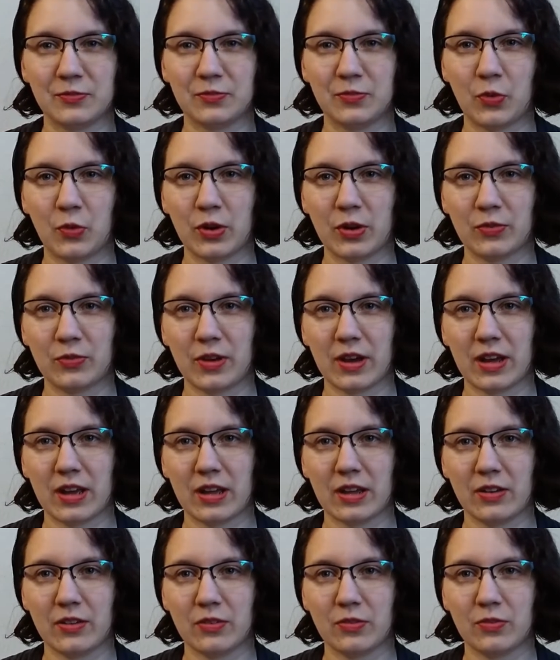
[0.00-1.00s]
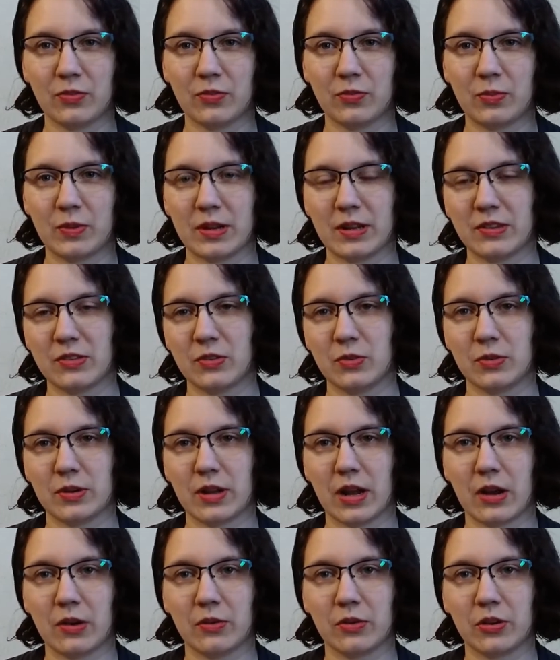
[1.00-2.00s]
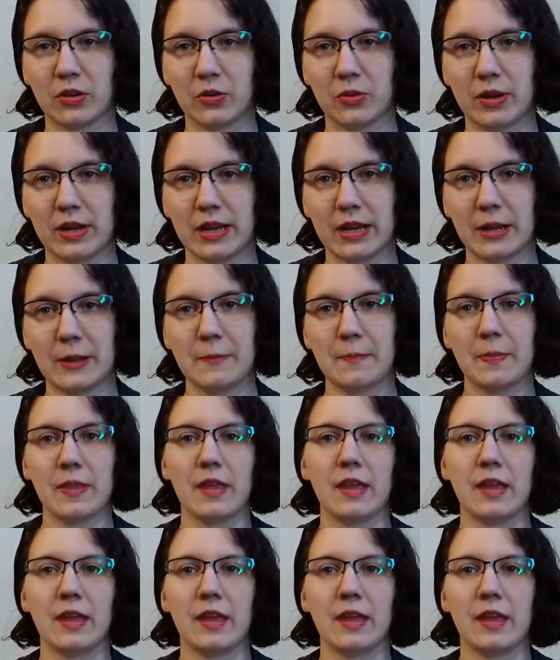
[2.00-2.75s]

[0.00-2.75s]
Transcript: 45 minutes to an hour away,